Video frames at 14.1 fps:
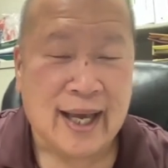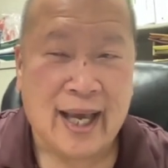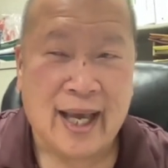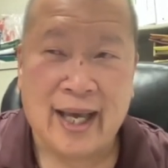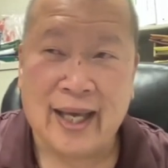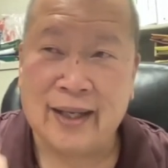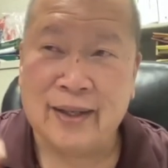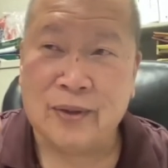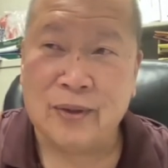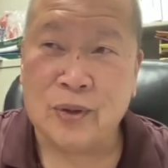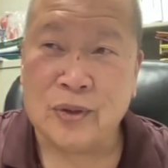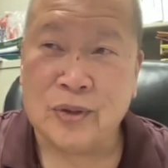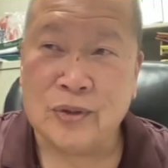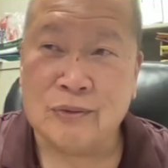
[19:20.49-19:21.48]
And
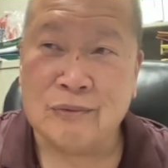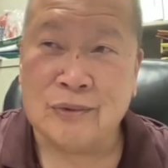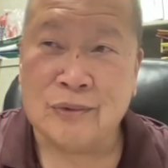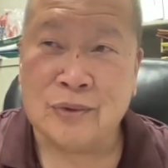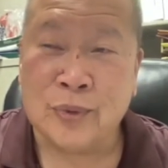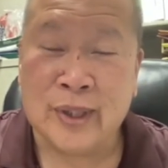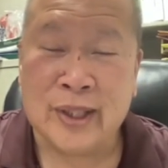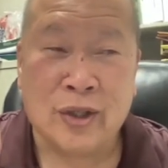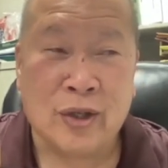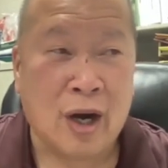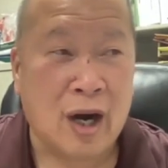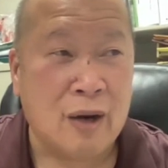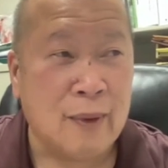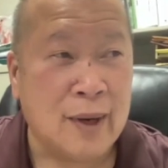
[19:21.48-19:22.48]
doing
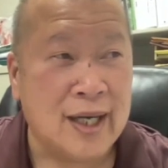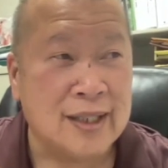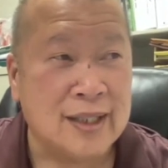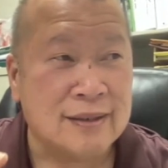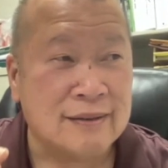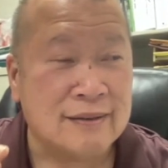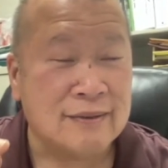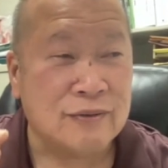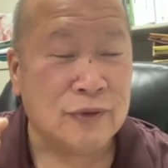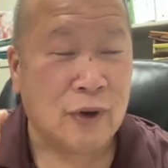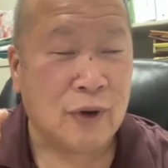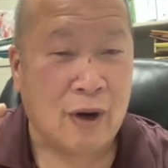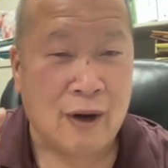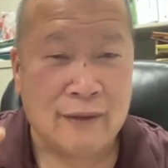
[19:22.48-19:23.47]
car wash
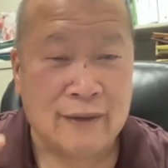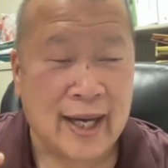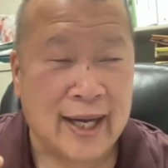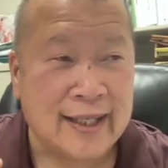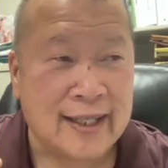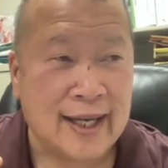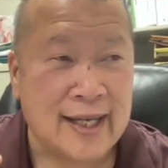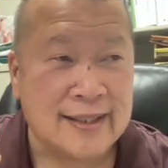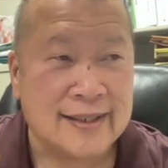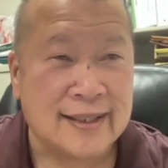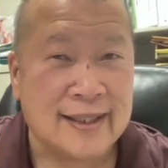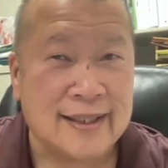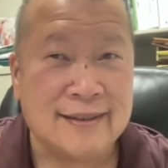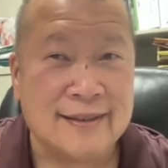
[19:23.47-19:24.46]
for all nine
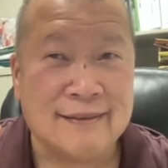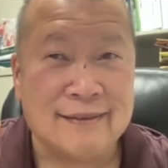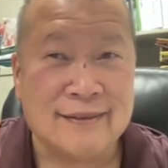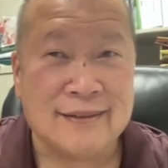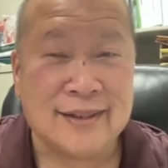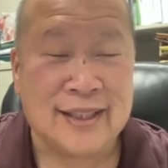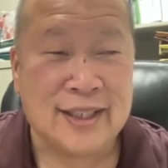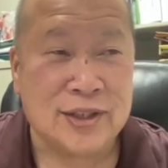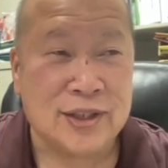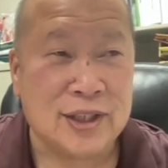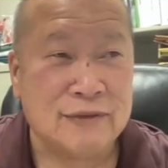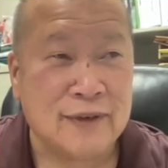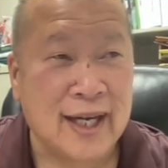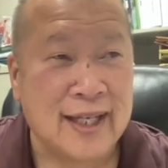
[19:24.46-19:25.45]
classes,
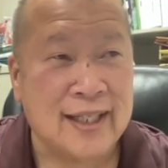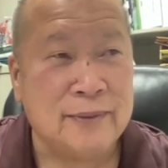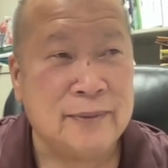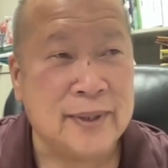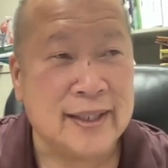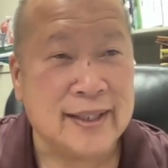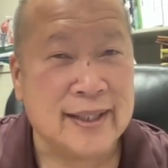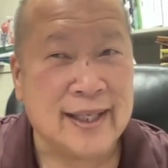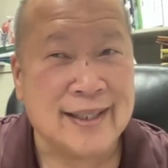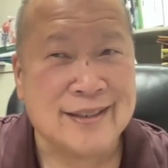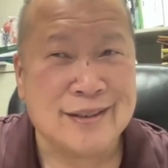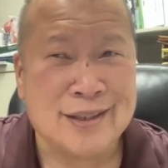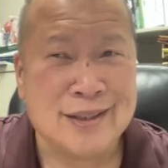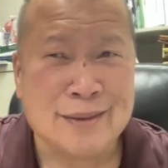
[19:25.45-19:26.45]
teachers finally
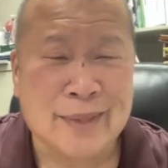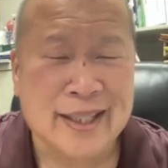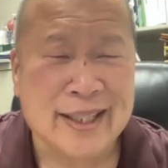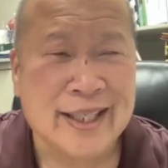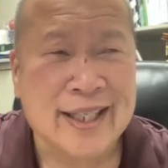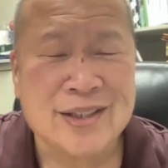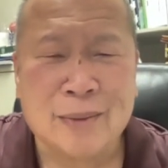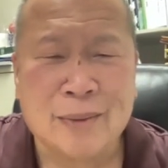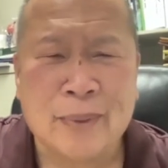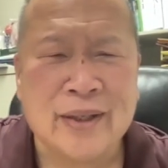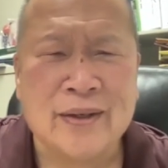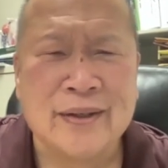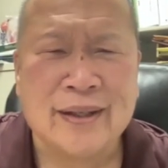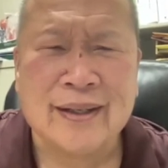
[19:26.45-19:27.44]
realized, you know, my kids are
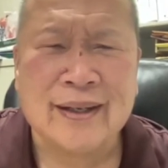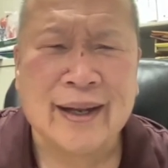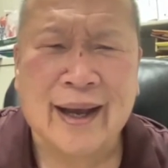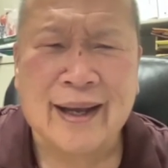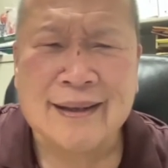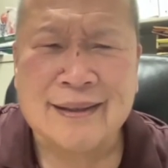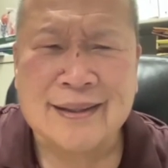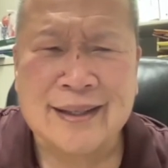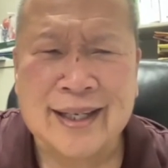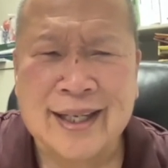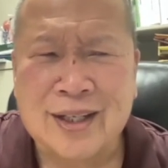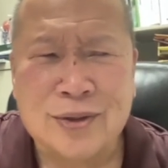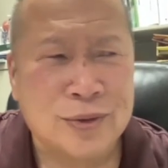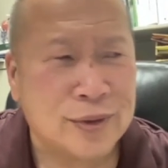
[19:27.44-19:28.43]
better than that. They
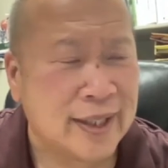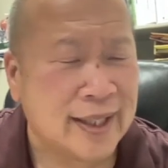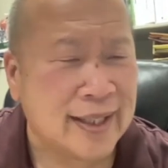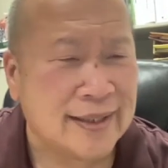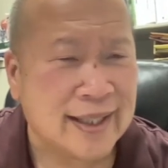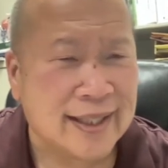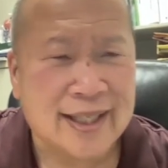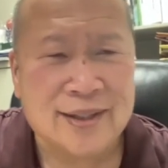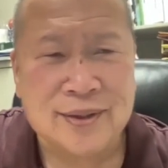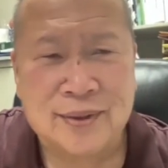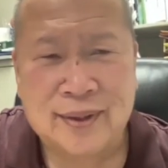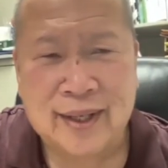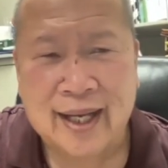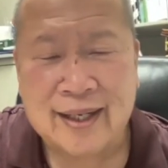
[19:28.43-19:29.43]
can do this, they can
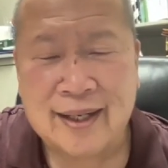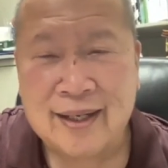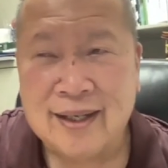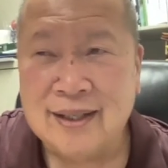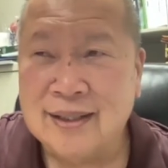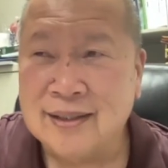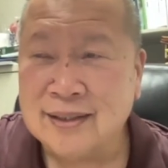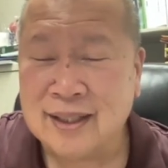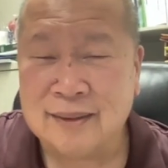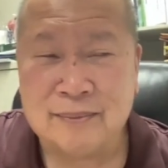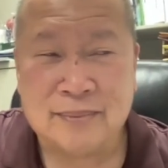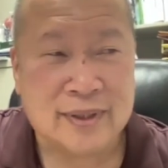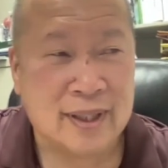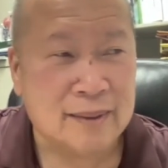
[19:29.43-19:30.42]
do that.
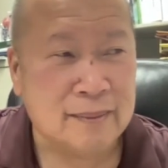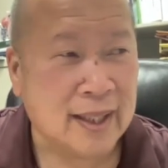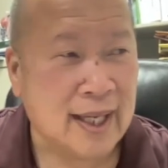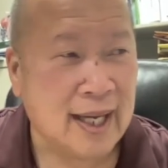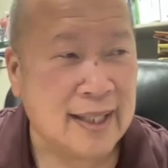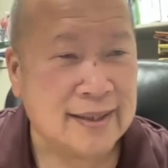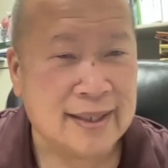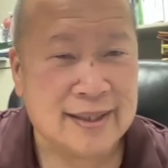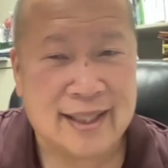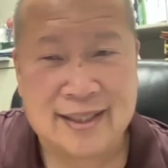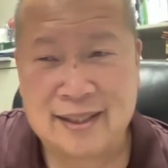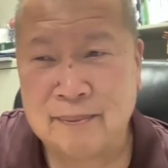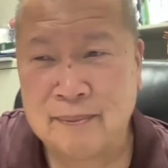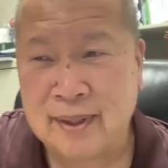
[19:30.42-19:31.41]
Some some classes
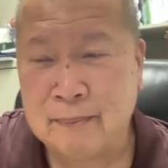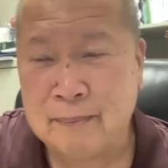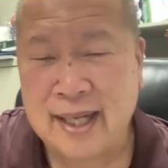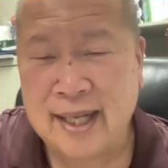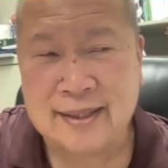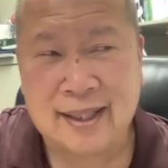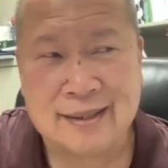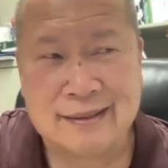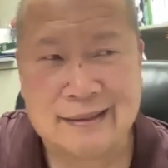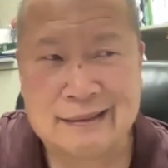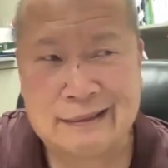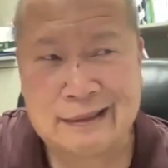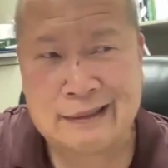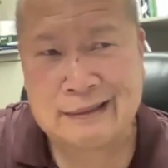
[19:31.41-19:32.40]
like the max X,
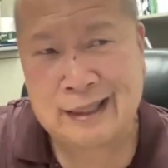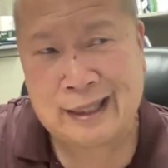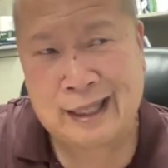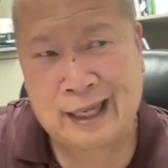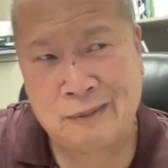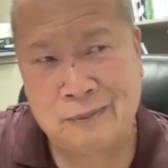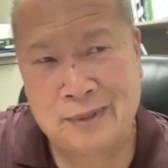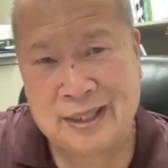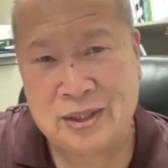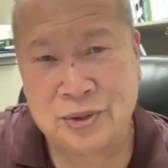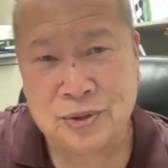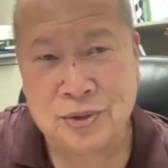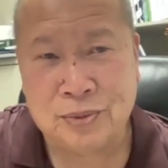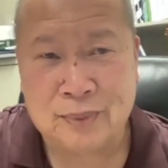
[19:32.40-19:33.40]
they, they can't really
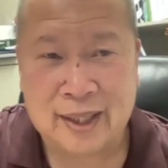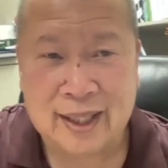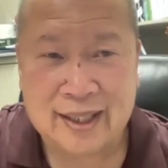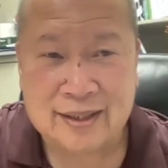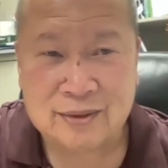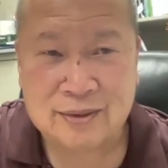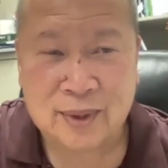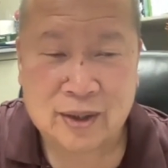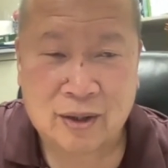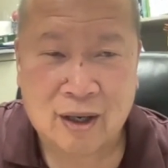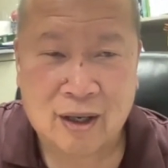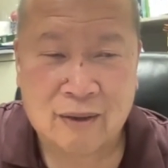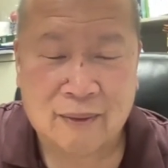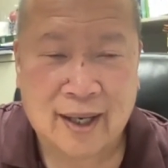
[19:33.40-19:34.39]
do much with
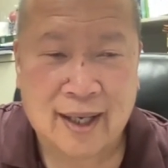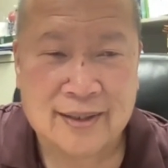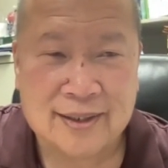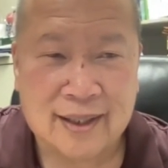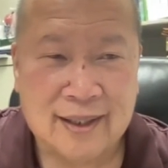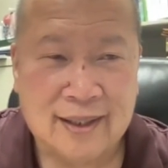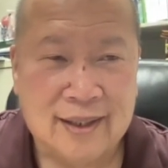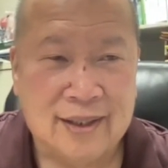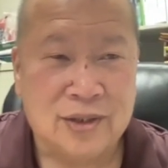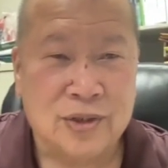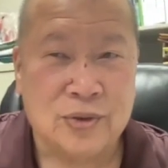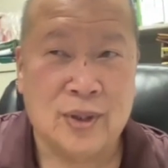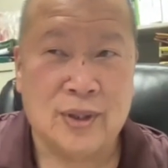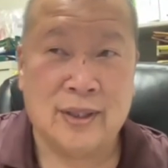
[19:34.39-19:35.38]
car wash.
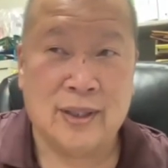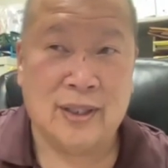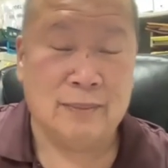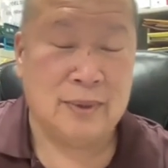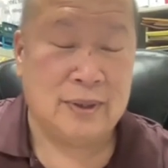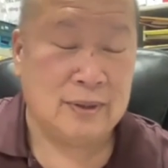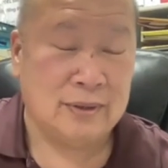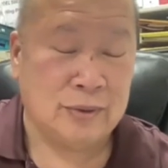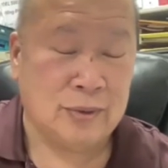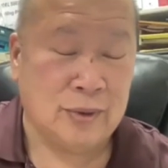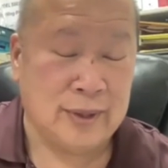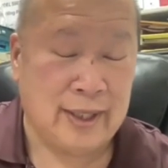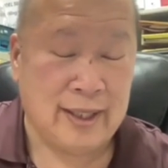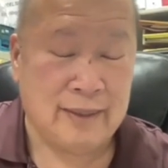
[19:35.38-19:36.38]
So I tell them,
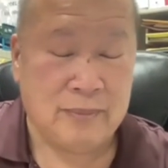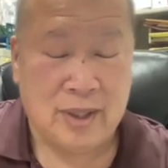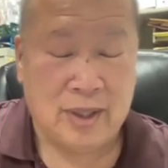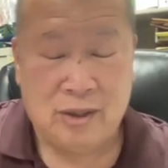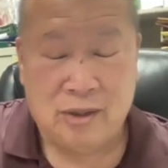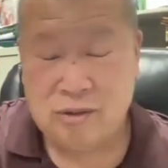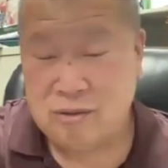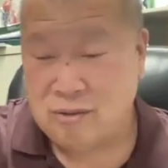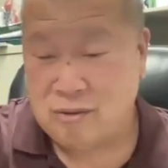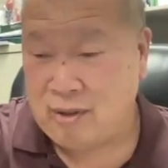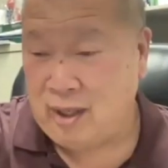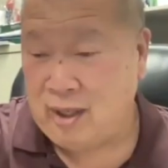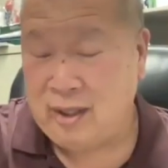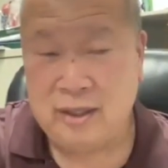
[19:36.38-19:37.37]
told them,
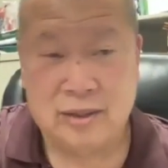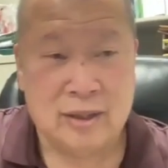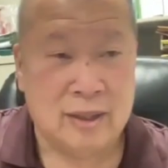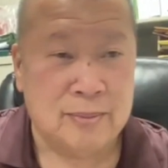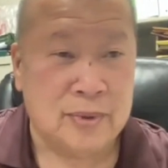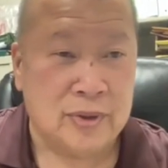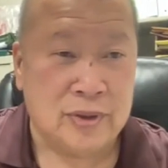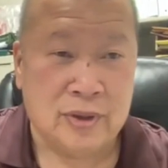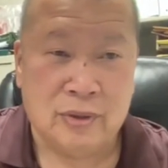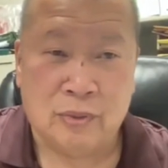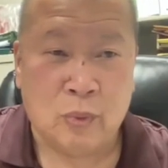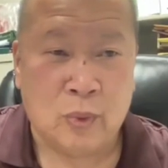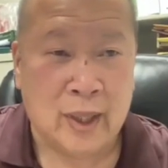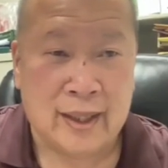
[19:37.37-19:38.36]
hey, it's up to you.
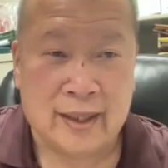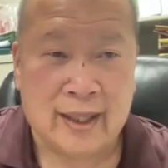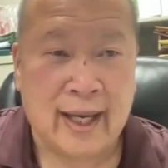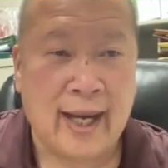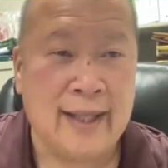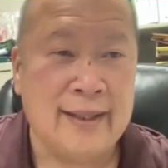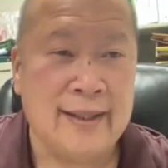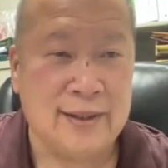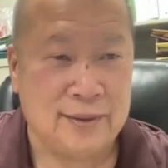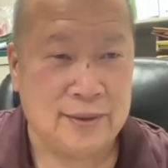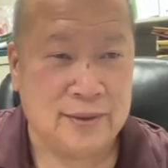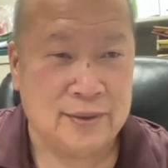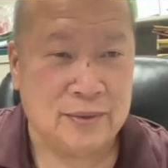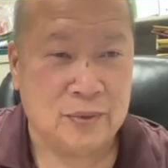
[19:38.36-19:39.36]
What can they
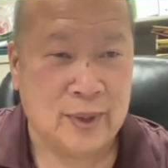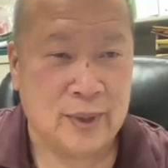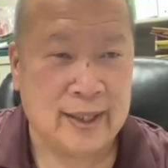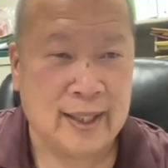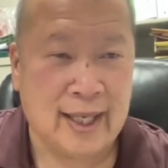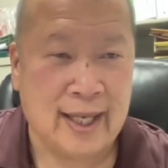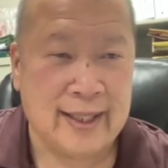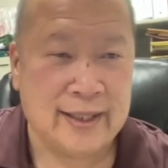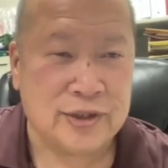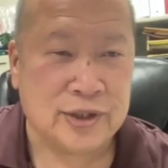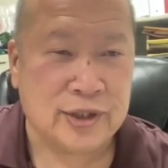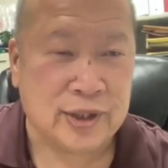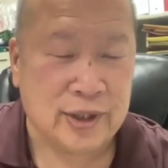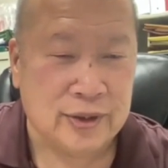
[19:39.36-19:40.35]
do? What kind of
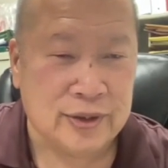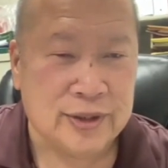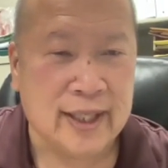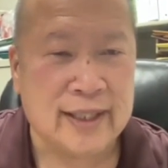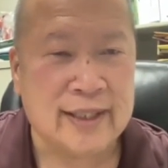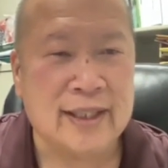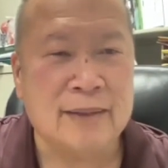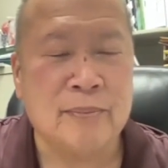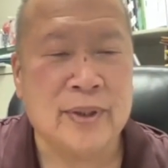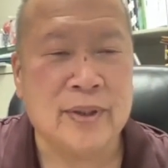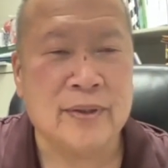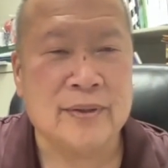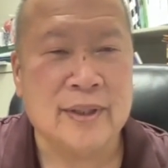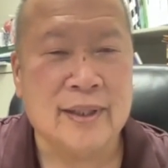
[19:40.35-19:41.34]
skills can they
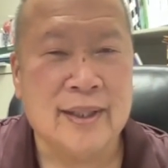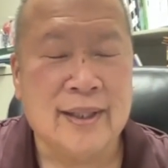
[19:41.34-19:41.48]
build?